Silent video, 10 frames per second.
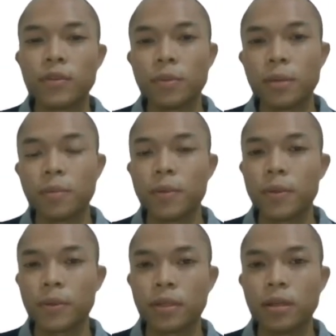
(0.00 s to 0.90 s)
to be
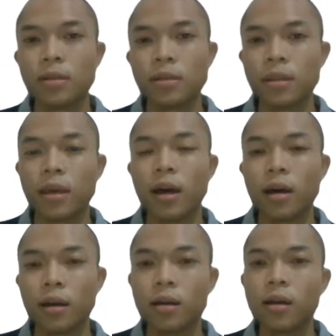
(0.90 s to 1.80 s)
important as they
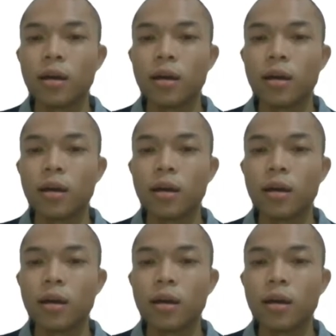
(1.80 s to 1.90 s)
are